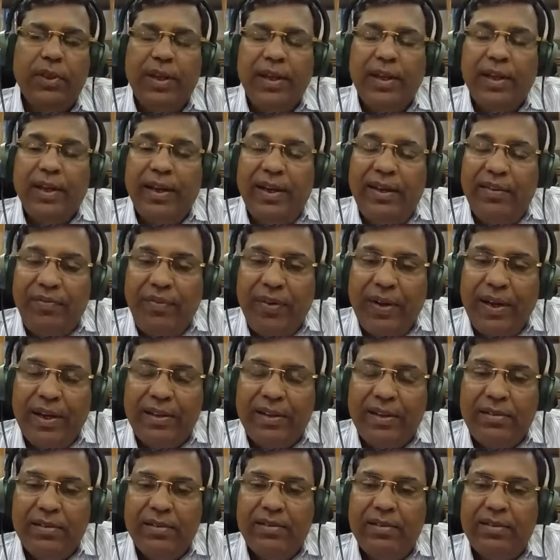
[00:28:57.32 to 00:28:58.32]
In
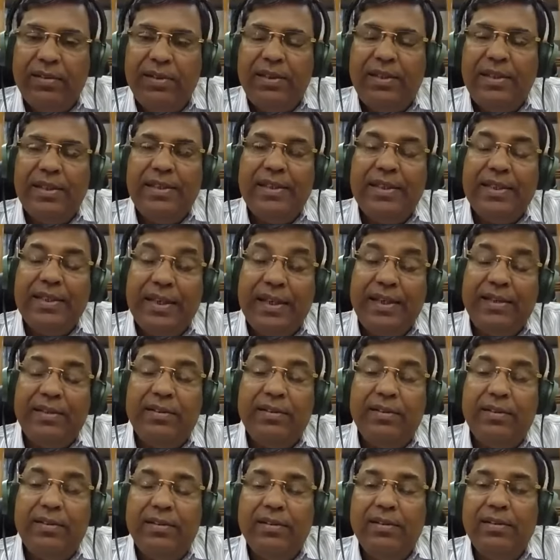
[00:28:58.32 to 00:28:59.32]
fact, it is said
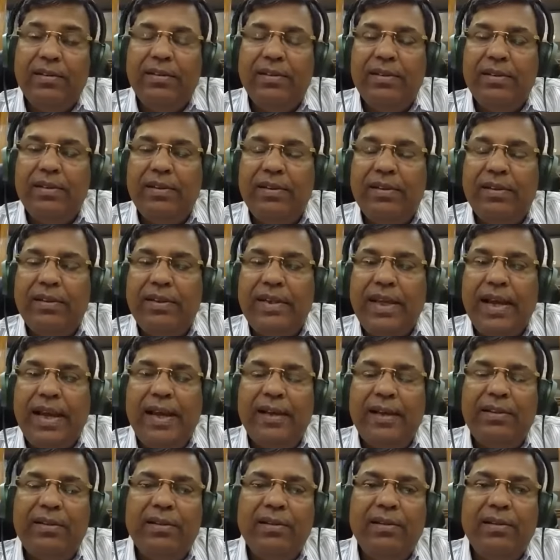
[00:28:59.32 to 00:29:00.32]
that